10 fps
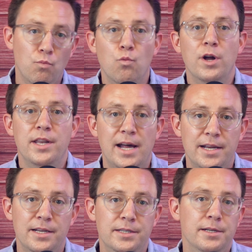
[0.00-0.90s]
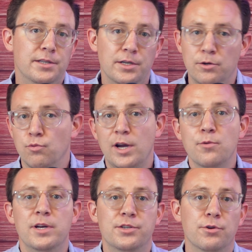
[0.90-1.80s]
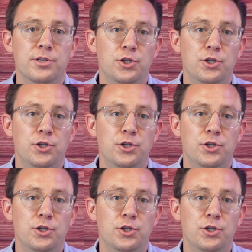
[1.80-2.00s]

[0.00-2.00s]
what that is, and it's a great resource